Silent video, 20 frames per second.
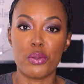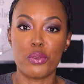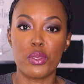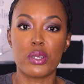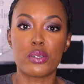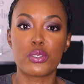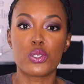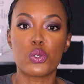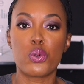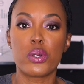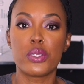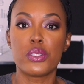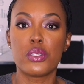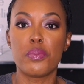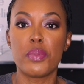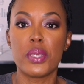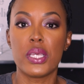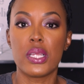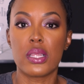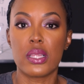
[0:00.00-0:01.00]
there is going to
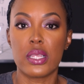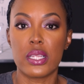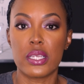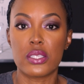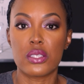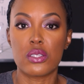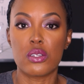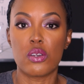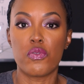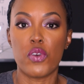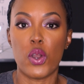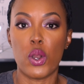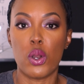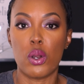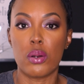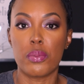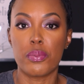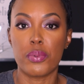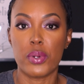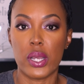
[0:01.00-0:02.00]
be a list of all